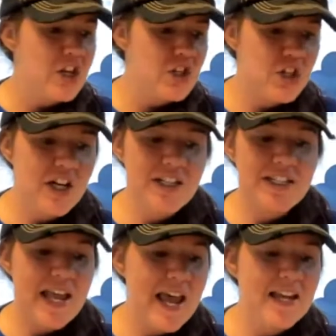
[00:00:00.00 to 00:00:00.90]

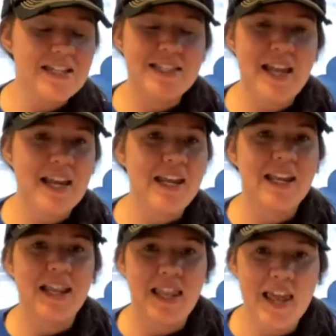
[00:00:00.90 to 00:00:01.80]
Just add a
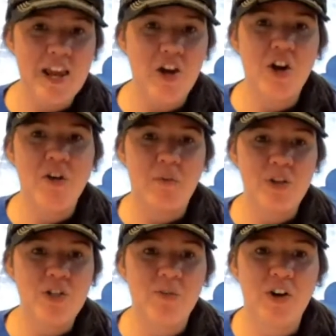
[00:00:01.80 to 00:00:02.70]
second layer of
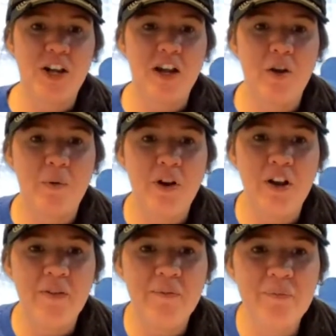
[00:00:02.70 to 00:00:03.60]
what you've already got going
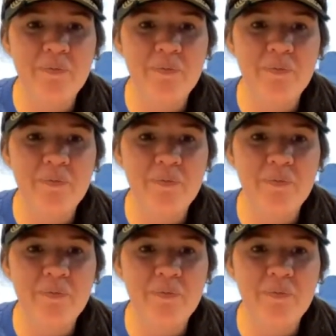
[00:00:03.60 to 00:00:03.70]
on.